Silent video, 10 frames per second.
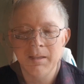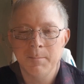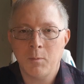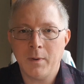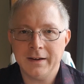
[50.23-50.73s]

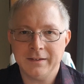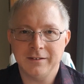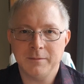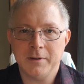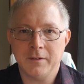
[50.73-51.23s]
But why listen
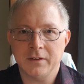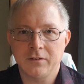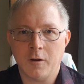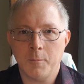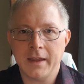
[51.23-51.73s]
to me on this
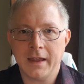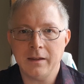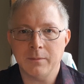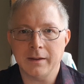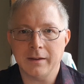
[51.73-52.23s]
topic
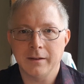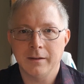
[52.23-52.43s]
anyway?